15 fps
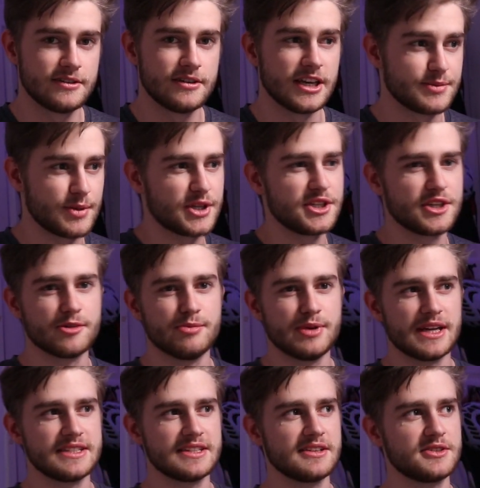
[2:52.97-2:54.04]
especially
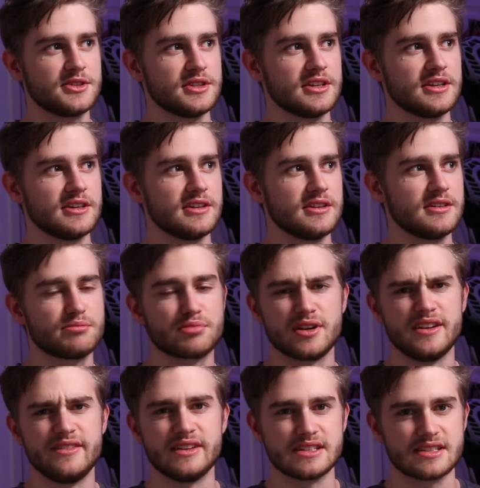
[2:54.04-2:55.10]
compared to the
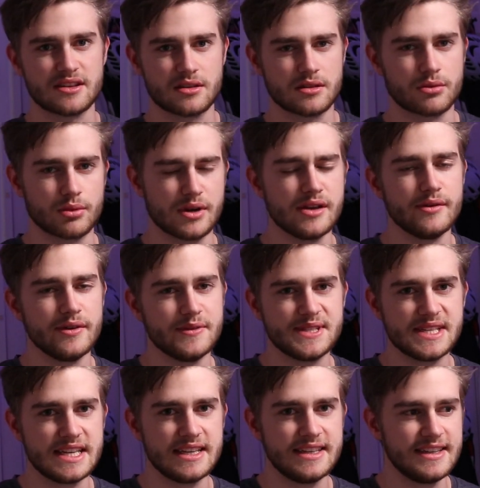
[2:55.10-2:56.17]
previous like 3 we've
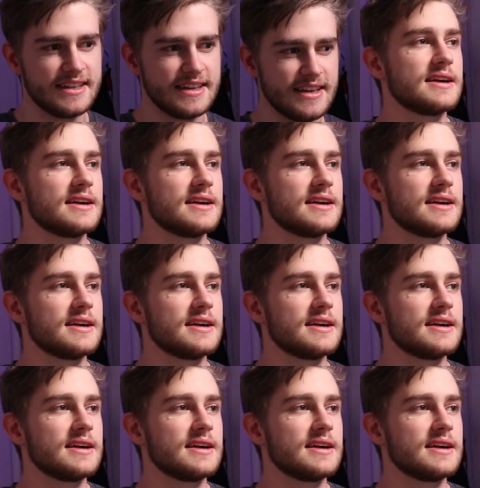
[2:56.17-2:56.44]
seen.